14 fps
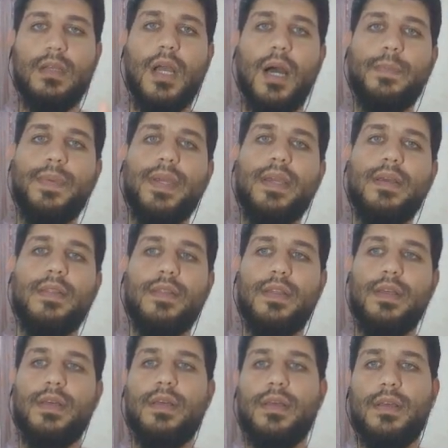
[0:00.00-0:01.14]
copy
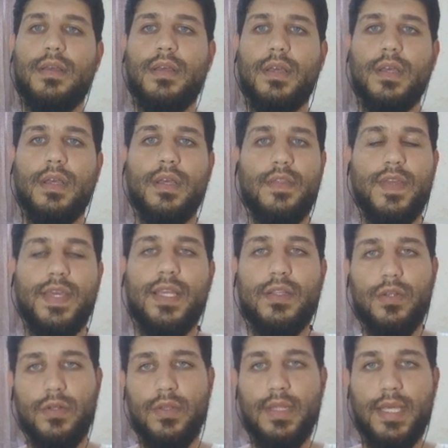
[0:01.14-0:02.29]
the
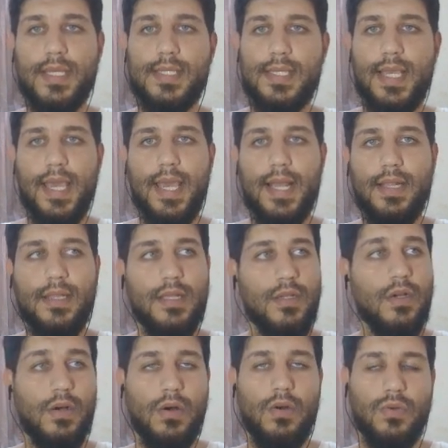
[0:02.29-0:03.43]
internal links and
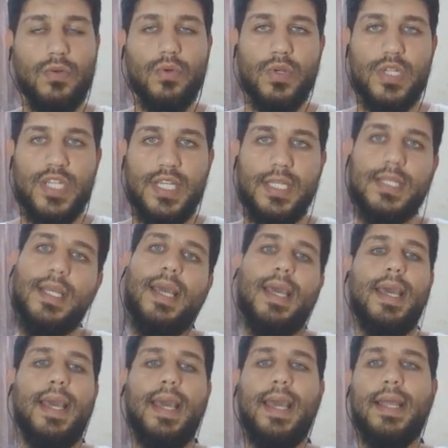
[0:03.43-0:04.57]
on Google Sheet
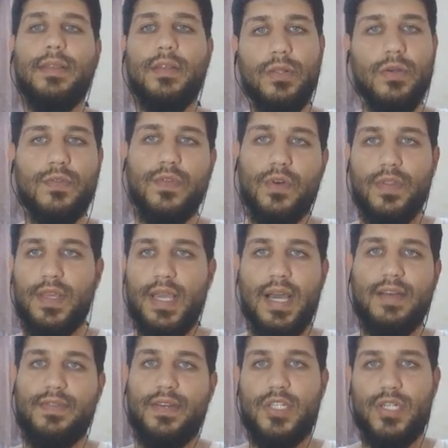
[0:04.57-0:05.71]
and look for the
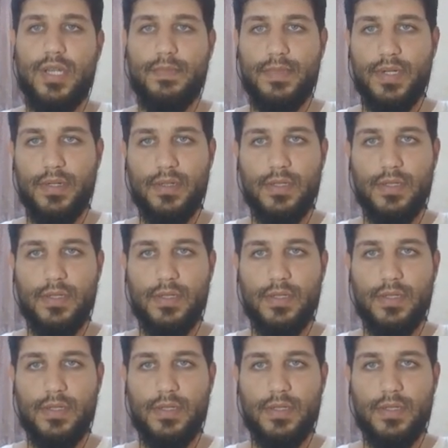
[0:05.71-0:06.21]
average number.